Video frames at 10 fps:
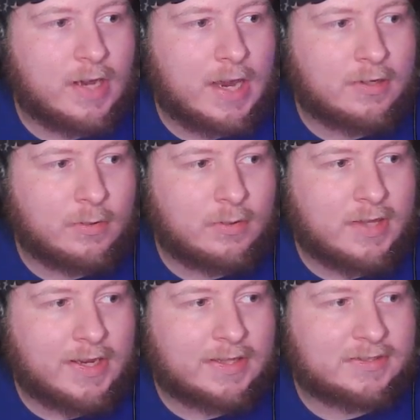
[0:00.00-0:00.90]
I do
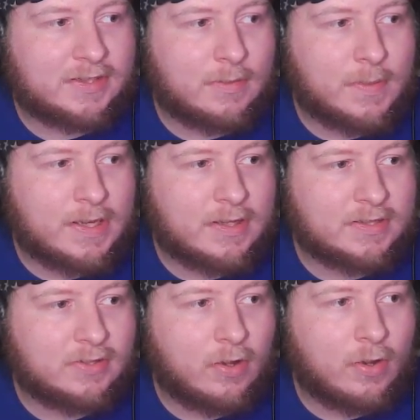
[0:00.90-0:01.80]
think it's going to be in
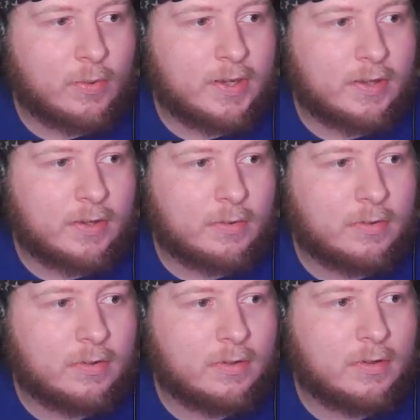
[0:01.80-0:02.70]
this hallway, though.
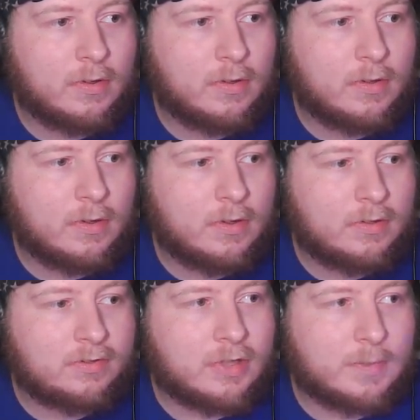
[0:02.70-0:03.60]

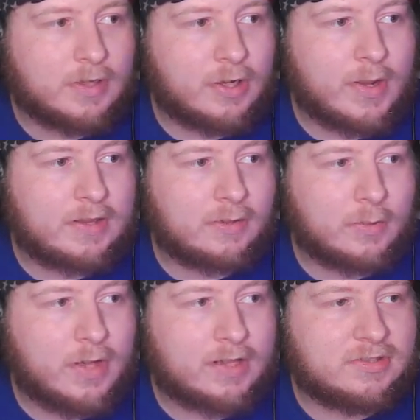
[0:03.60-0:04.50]
So I'm going to go ahead and throw
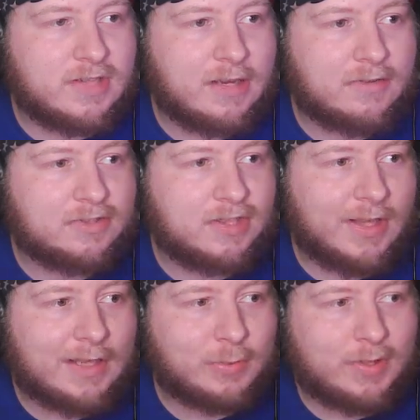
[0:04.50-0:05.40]
dots down, just in
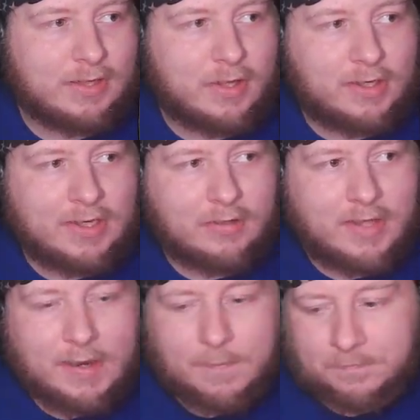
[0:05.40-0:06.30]
case we get lucky on that.